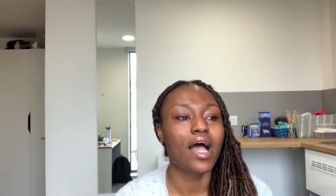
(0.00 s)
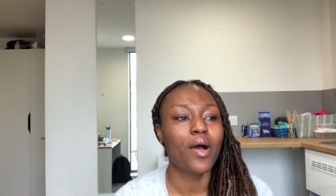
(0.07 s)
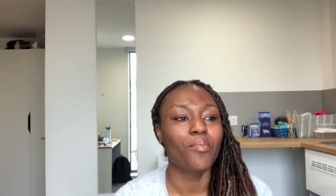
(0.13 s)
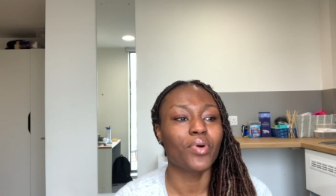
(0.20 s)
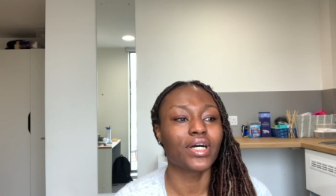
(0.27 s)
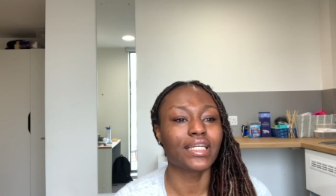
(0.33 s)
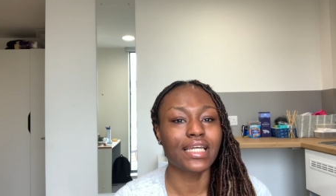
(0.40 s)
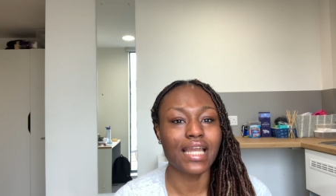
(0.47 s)

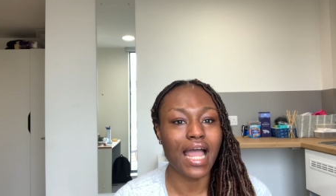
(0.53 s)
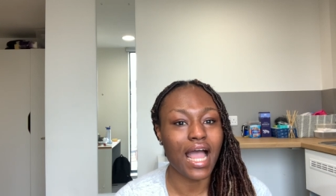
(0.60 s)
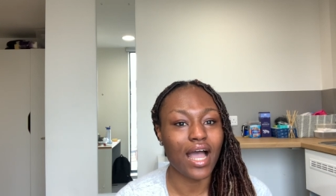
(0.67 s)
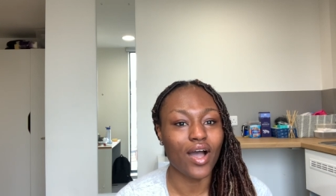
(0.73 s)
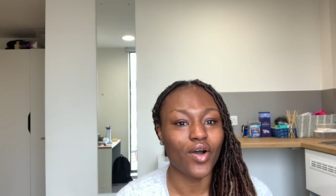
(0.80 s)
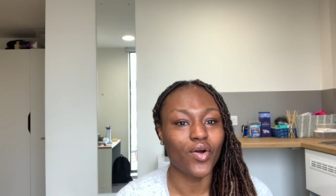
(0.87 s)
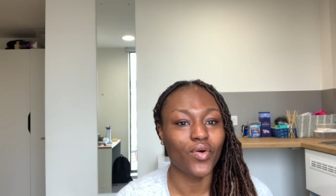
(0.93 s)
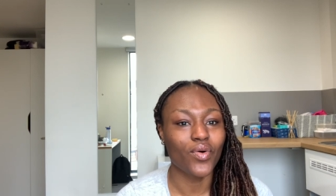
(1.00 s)
but
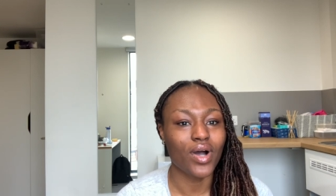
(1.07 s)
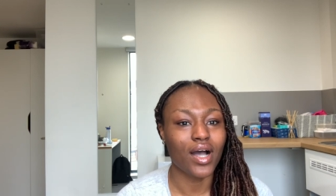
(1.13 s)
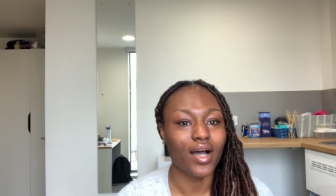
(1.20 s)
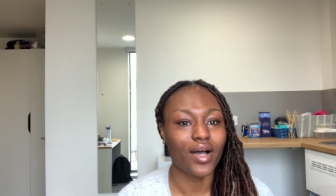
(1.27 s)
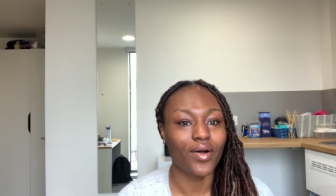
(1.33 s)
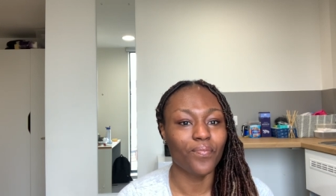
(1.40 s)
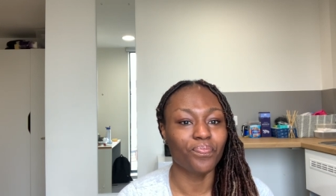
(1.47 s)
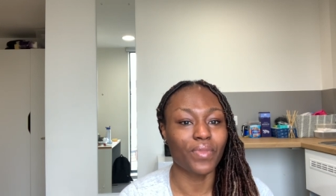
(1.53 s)
now
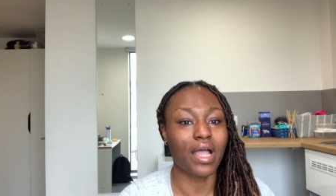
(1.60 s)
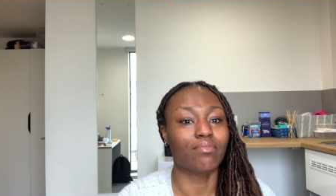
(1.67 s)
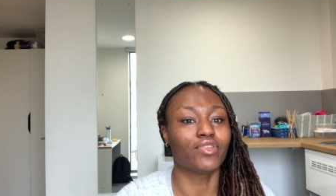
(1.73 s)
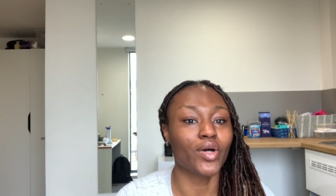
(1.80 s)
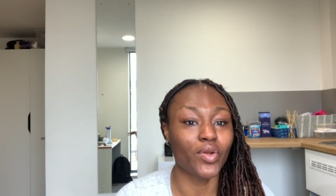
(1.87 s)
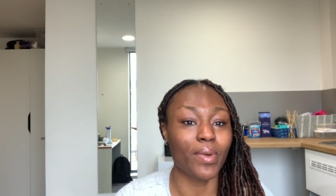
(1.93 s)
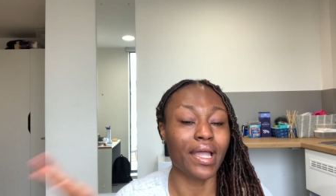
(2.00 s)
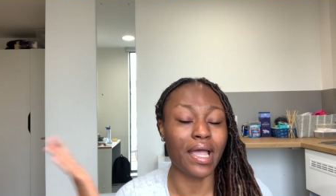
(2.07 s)
I'm
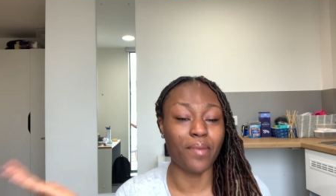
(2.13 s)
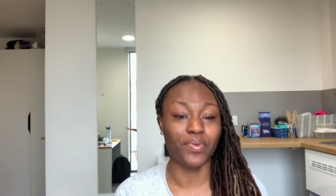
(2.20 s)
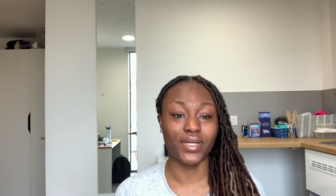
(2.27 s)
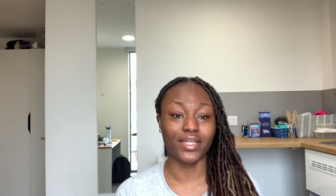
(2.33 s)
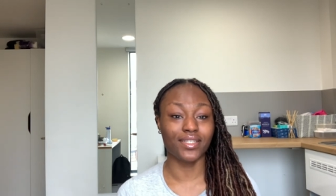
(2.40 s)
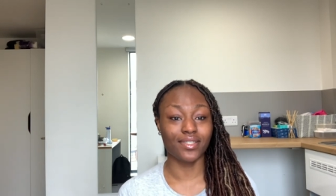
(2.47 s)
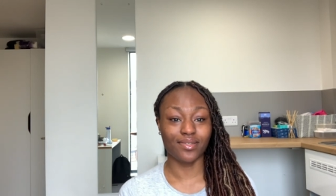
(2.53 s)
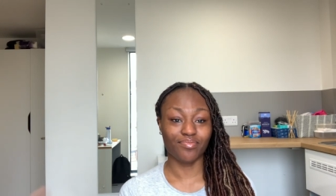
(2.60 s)
done with my gap
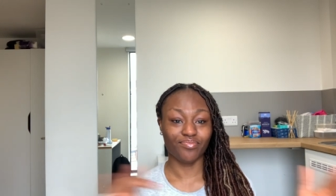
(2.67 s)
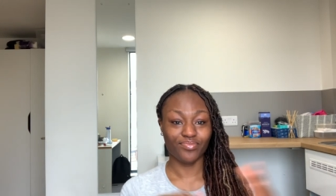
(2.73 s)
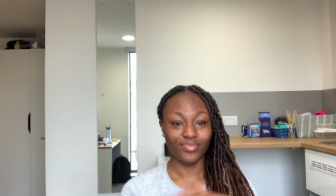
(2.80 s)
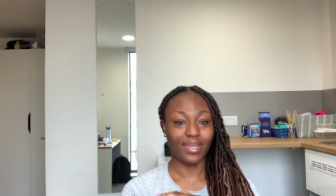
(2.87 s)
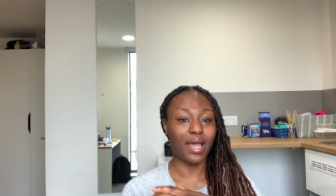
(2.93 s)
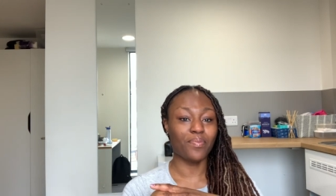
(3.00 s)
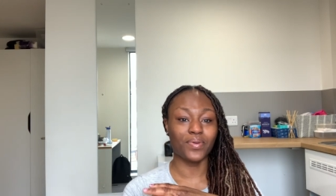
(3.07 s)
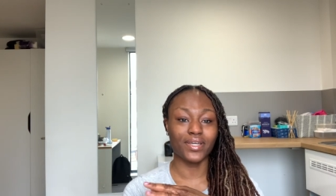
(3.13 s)
years.
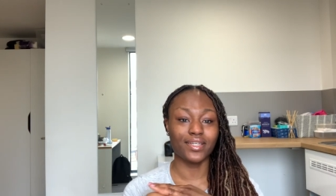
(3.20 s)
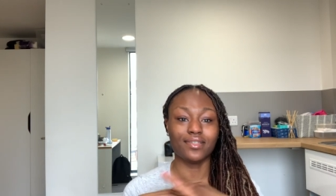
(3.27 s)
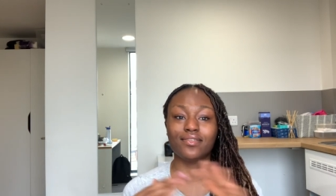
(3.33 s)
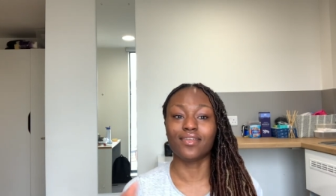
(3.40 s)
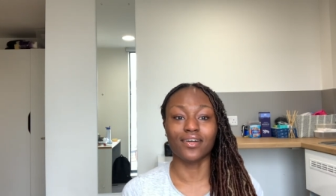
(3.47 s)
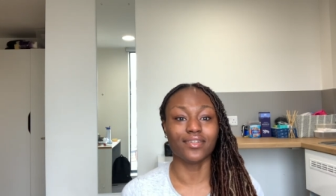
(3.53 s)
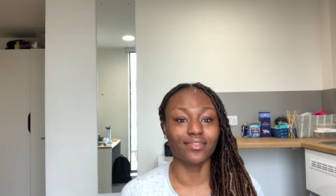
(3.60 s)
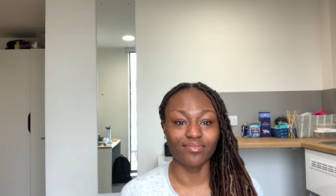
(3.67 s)
Gap year's
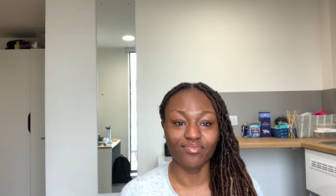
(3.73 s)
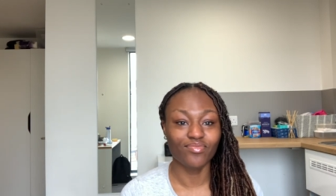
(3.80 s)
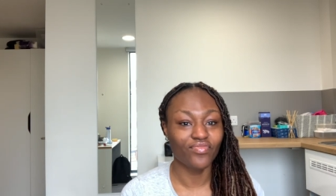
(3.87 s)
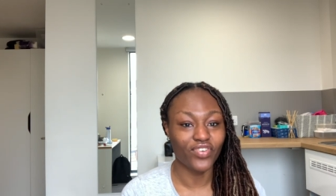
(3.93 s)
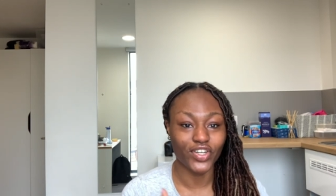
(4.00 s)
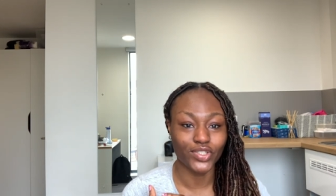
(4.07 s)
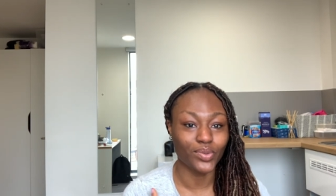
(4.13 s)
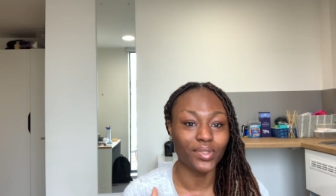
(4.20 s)
done,
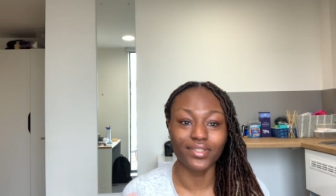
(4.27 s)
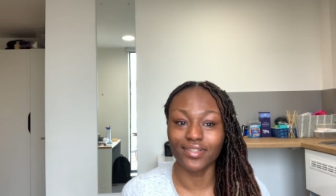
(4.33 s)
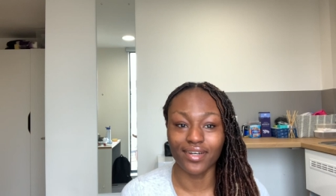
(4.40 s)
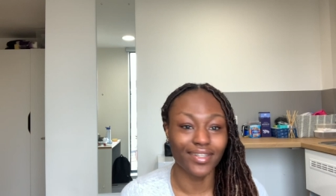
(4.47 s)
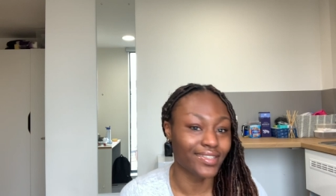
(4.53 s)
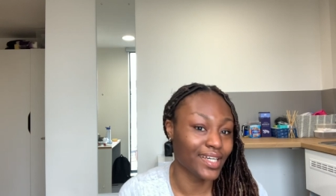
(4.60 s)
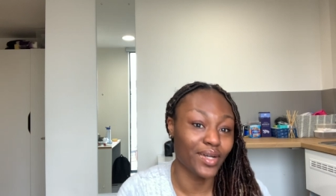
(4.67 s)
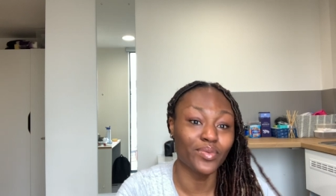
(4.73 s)
first one
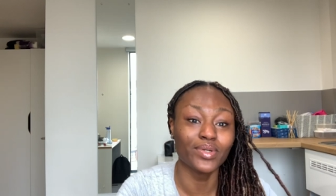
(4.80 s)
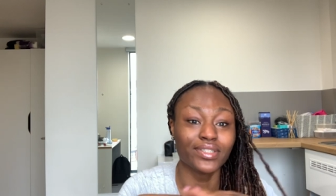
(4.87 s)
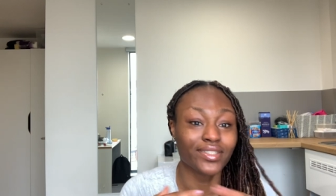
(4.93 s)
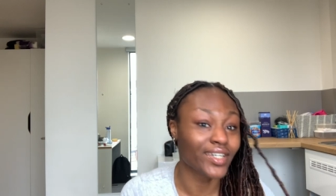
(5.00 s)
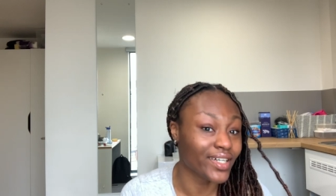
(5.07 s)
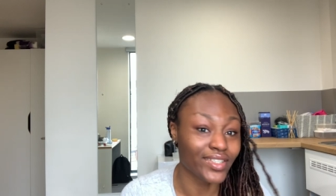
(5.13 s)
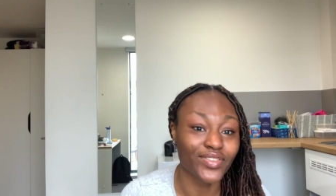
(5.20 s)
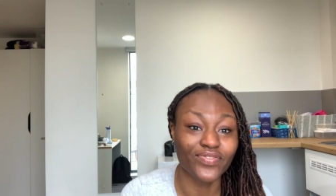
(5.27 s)
done, second one
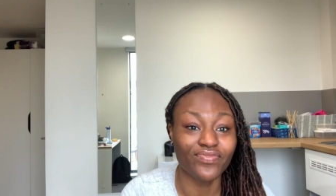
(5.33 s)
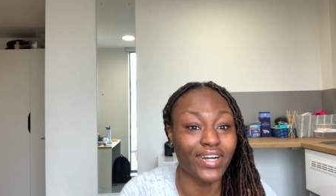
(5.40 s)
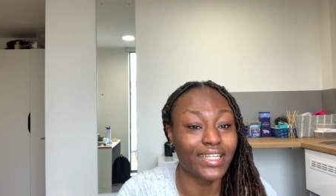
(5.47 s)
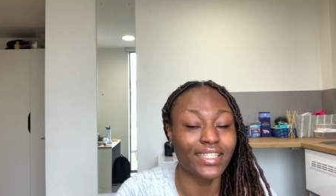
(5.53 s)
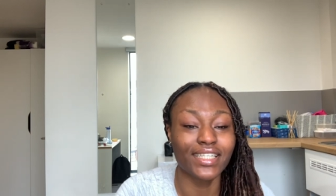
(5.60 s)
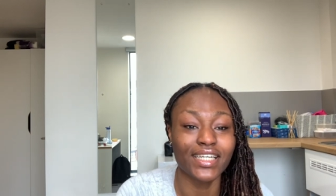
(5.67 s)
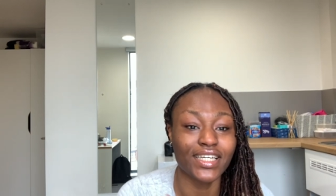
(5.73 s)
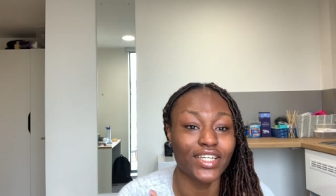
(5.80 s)
done,
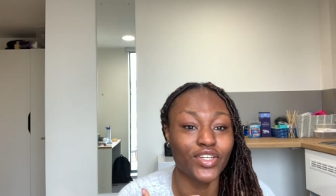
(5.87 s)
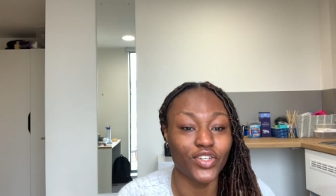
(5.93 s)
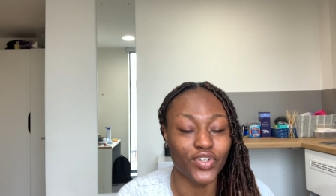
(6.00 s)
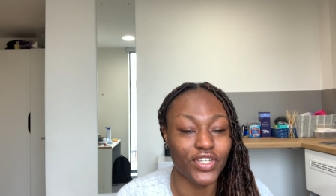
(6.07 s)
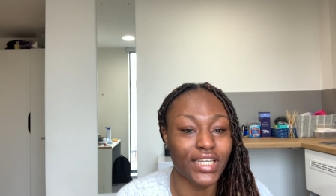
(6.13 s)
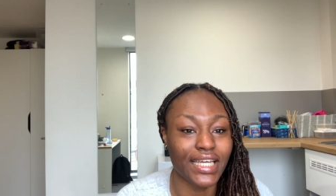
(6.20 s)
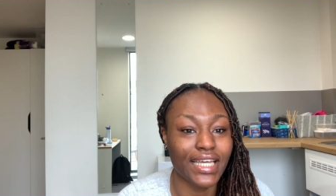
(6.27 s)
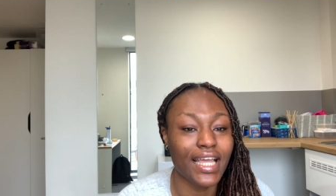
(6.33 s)
finally in
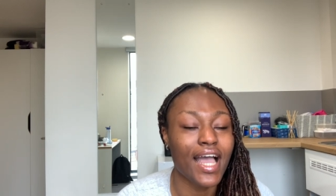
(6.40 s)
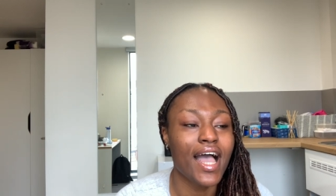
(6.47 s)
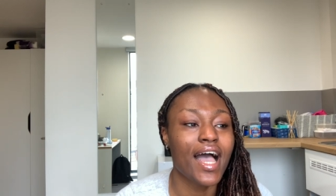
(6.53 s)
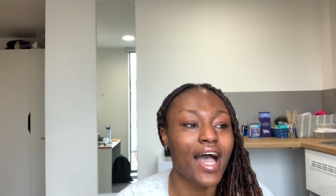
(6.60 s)
uni.